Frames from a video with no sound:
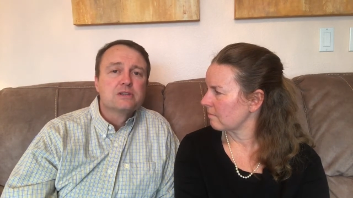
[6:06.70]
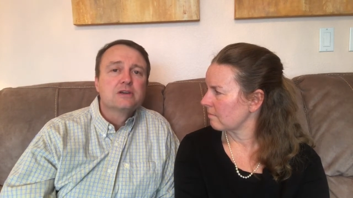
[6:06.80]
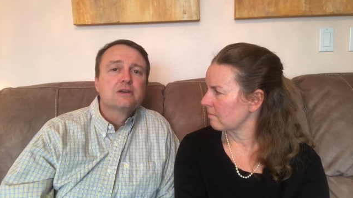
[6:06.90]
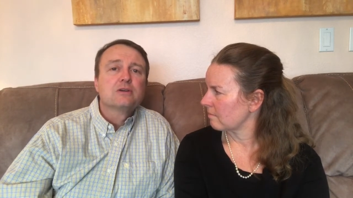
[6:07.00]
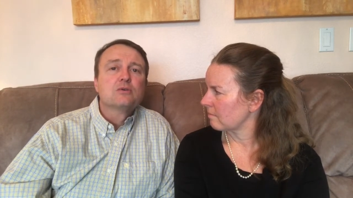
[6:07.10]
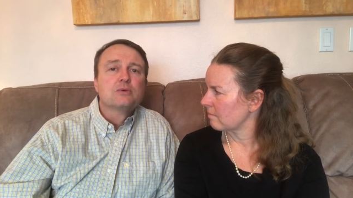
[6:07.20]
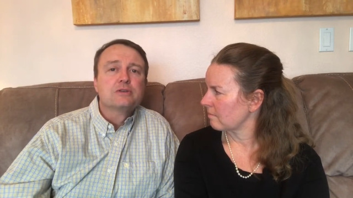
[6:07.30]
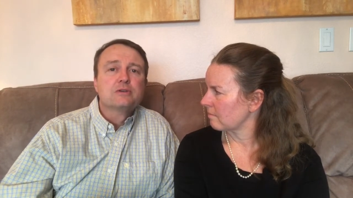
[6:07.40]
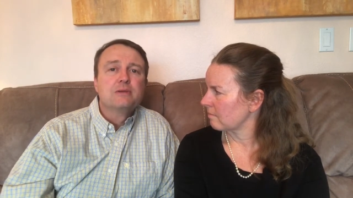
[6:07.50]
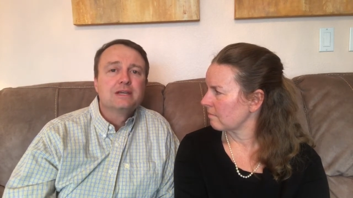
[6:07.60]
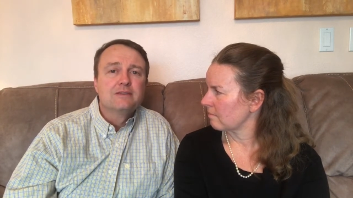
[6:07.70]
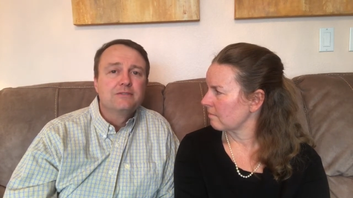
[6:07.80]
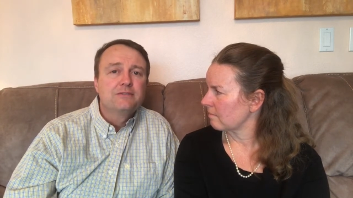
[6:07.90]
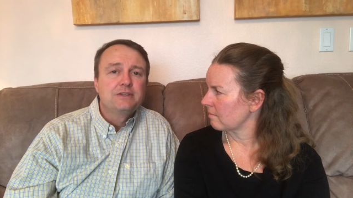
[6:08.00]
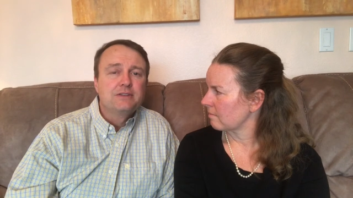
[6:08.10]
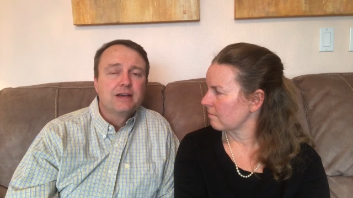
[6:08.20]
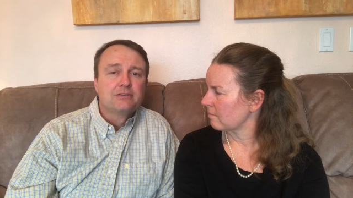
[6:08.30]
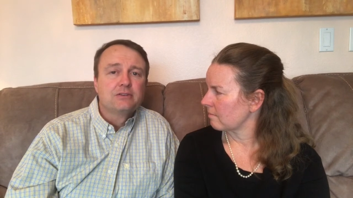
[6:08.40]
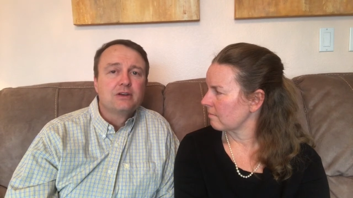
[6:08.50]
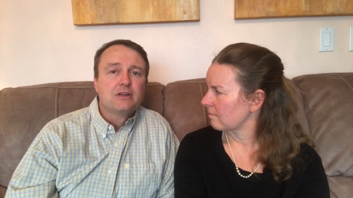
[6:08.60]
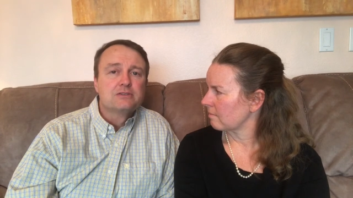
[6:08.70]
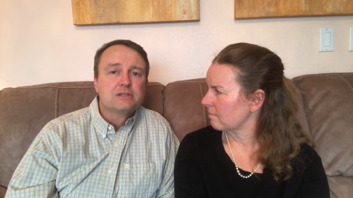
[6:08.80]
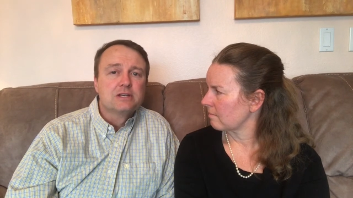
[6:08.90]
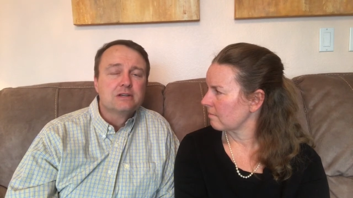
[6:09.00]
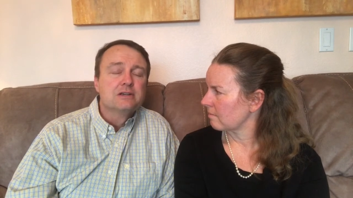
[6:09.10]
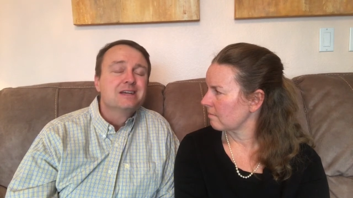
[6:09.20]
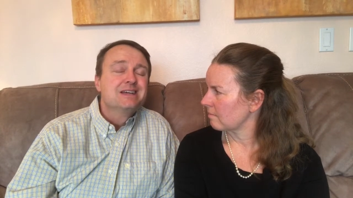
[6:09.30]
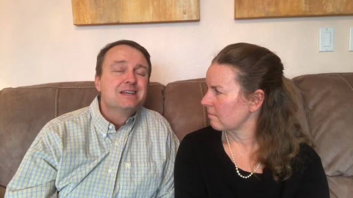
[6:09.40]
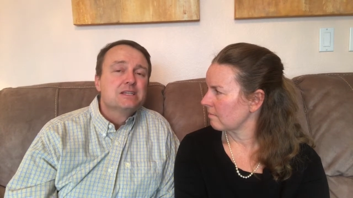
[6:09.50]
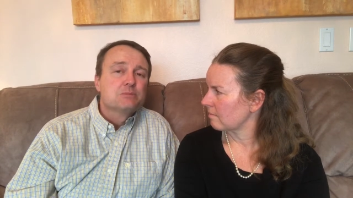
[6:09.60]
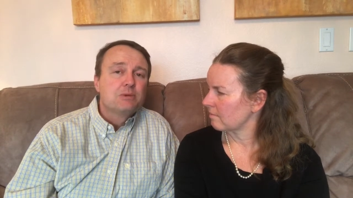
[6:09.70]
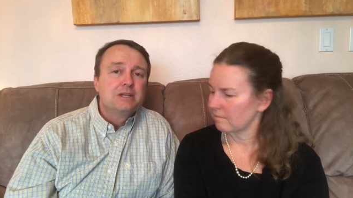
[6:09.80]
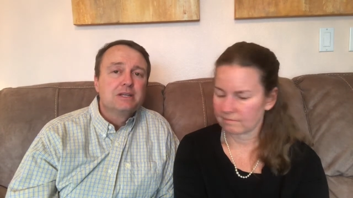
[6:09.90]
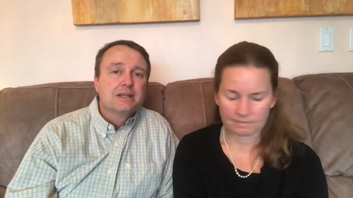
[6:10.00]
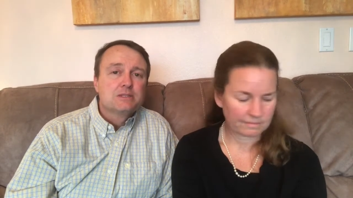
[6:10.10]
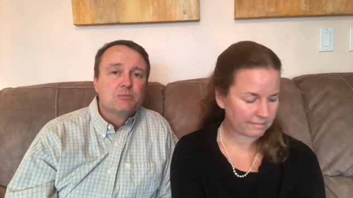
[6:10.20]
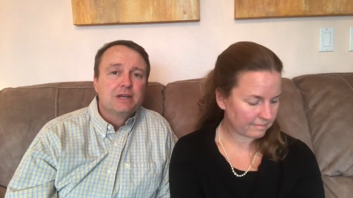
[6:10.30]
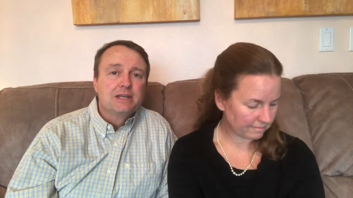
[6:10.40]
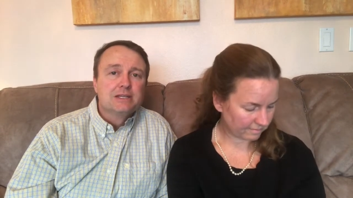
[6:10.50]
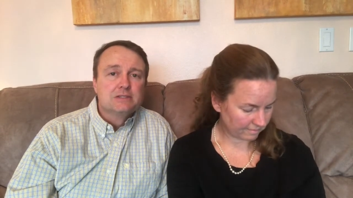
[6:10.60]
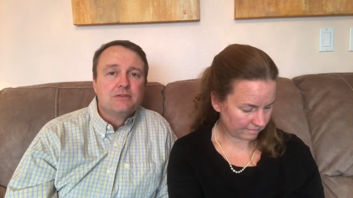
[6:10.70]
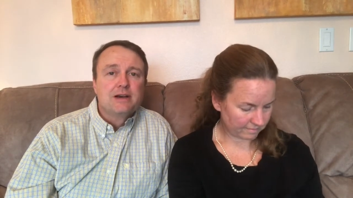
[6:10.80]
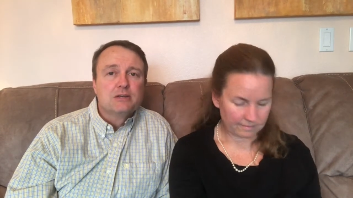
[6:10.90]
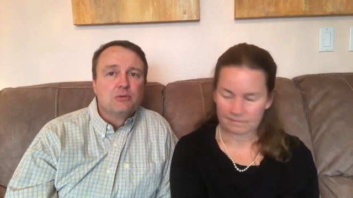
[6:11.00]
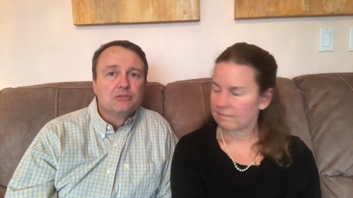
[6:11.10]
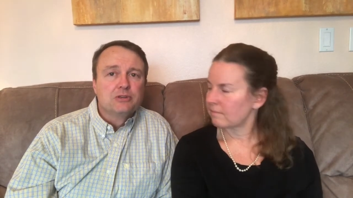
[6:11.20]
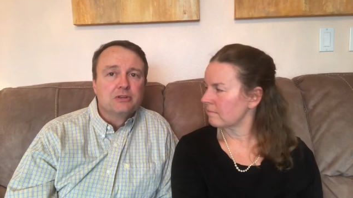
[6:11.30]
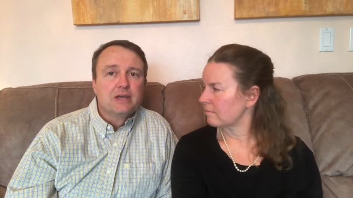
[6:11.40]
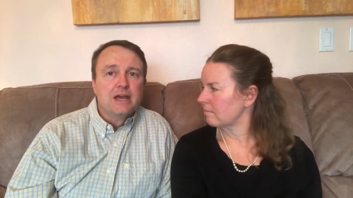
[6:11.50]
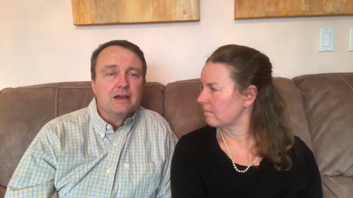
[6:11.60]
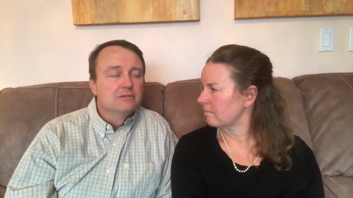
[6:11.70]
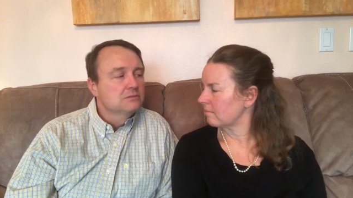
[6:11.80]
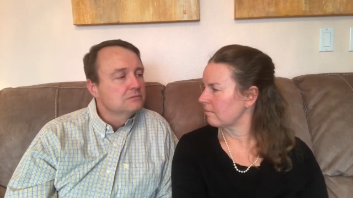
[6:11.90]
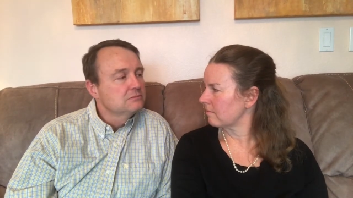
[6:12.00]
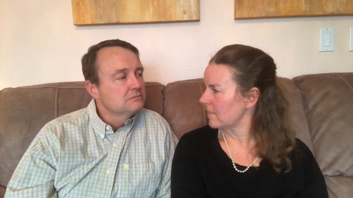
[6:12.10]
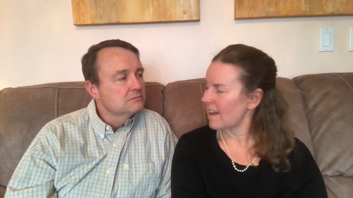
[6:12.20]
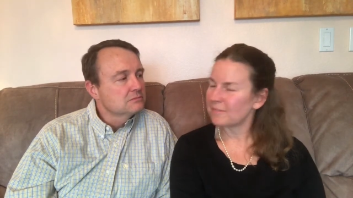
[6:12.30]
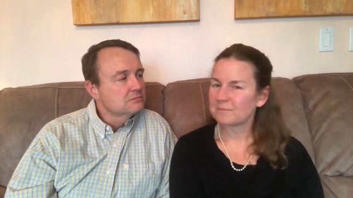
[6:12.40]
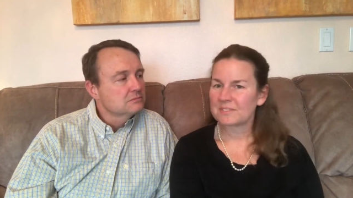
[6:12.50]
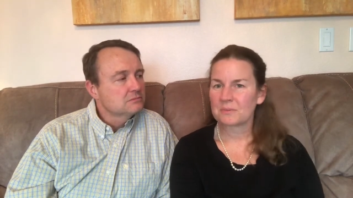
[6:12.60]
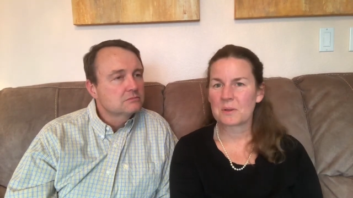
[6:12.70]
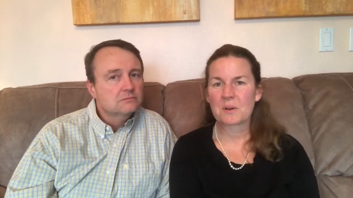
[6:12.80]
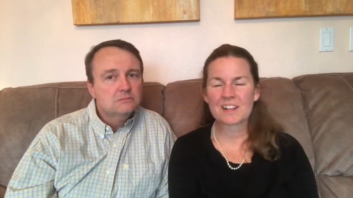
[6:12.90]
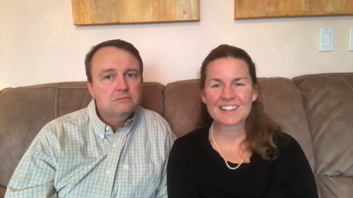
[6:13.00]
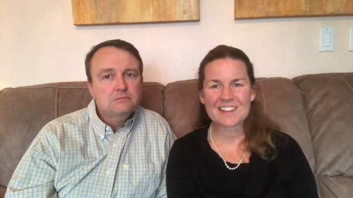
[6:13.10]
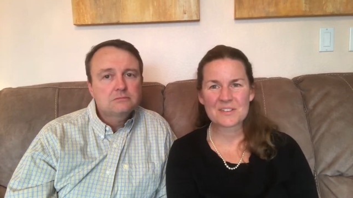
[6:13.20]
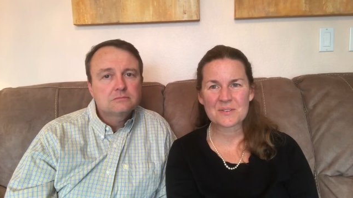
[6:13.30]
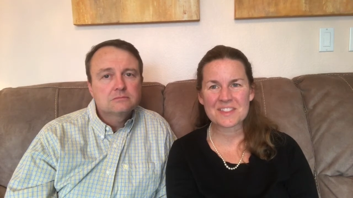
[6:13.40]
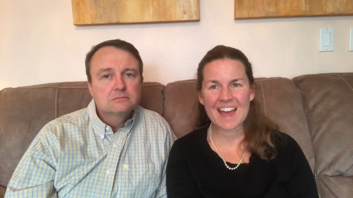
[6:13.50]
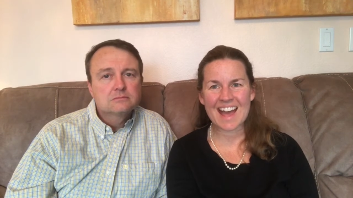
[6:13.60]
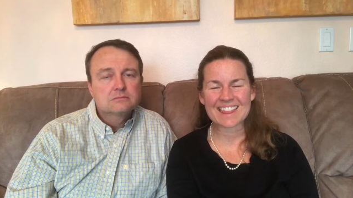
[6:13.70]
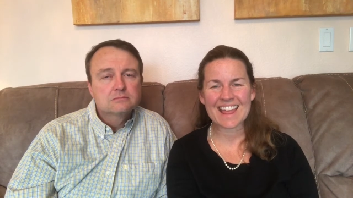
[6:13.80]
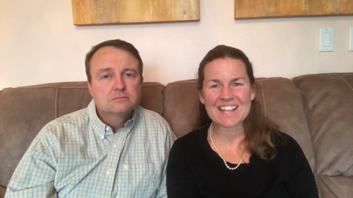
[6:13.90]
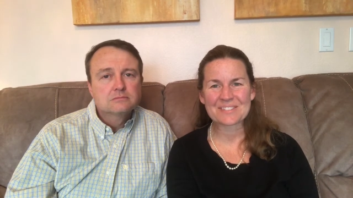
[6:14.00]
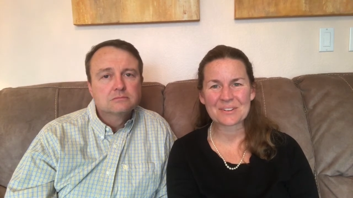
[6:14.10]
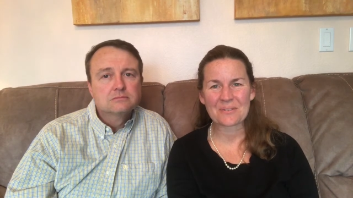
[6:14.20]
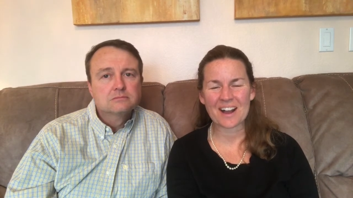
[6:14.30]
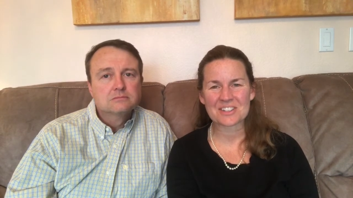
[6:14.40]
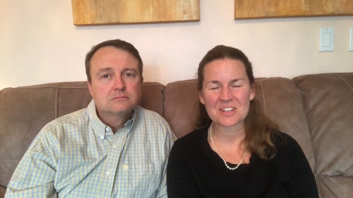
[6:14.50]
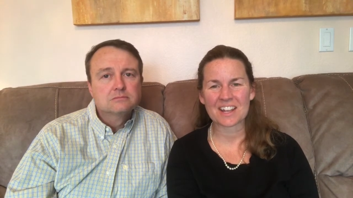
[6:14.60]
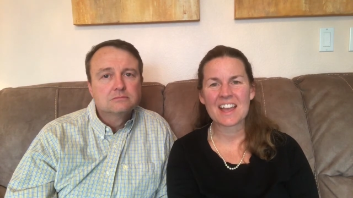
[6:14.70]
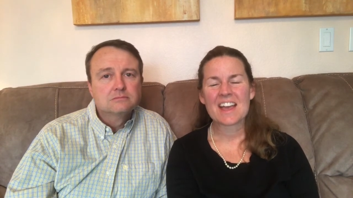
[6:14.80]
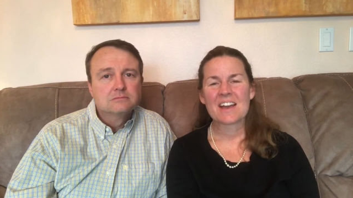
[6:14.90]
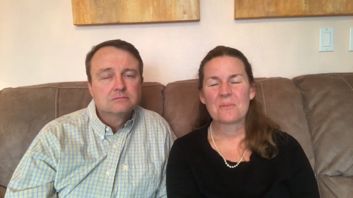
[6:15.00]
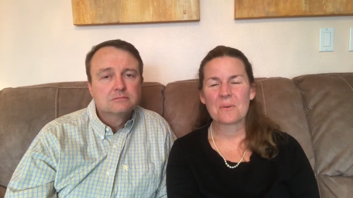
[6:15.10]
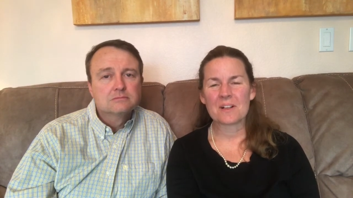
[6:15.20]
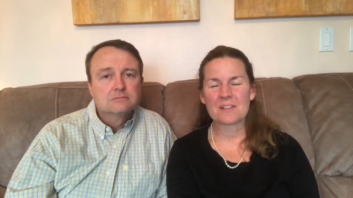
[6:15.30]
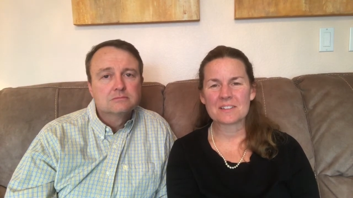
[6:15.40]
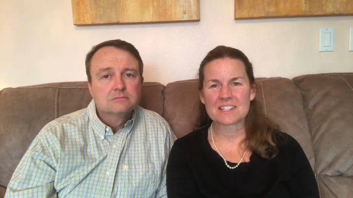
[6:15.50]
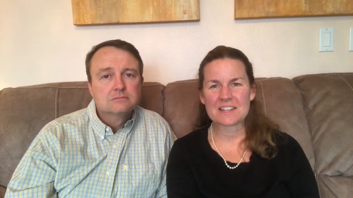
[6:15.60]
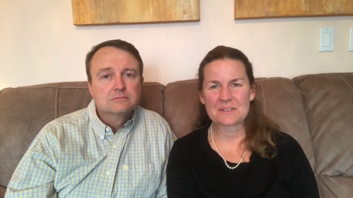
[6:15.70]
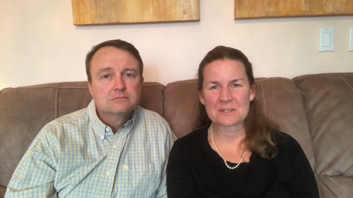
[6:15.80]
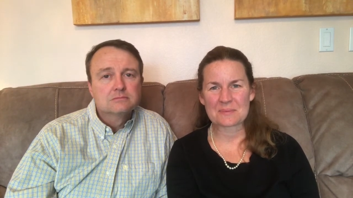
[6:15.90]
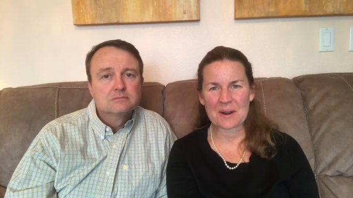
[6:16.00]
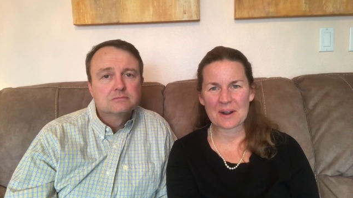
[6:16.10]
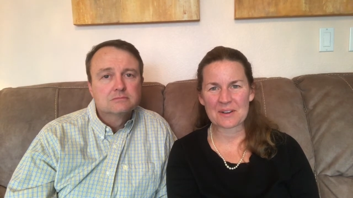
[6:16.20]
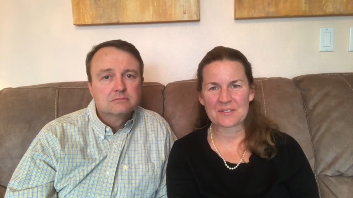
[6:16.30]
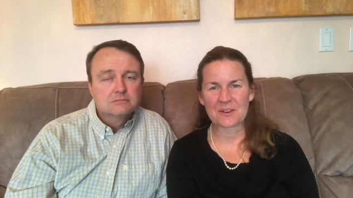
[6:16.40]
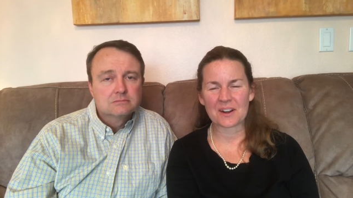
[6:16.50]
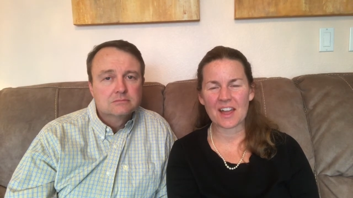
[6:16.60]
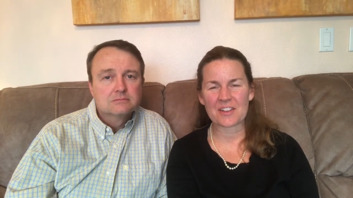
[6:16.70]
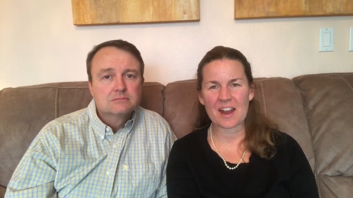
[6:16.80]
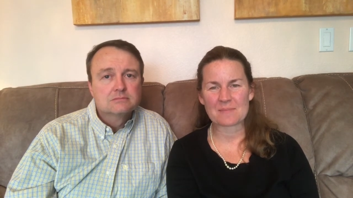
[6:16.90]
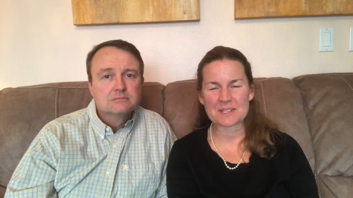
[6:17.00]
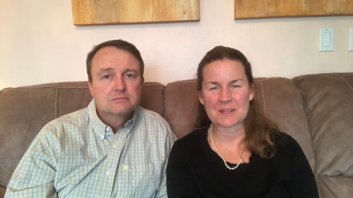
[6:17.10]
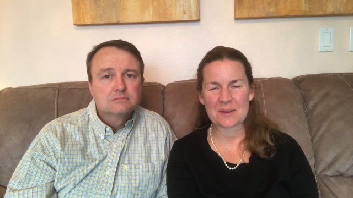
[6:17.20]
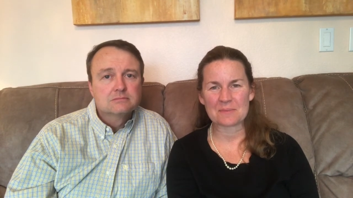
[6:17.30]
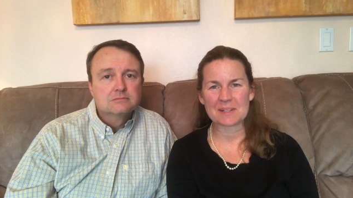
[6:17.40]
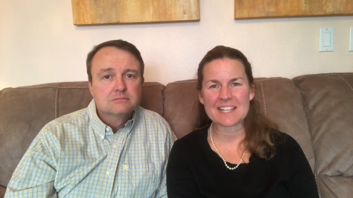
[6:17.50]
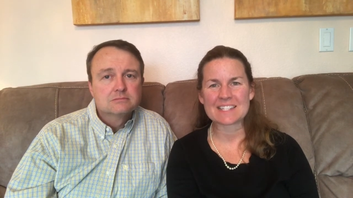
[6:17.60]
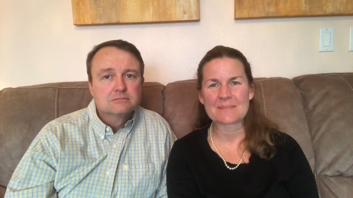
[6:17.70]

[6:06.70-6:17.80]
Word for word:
Speaker 1: a year or whether you're making $50,000 a year, spending less money is a valuable skill to have.
Speaker 2: Yeah, we want to leave you with that. Thanks for watching. We'll see you tomorrow for another episode. Please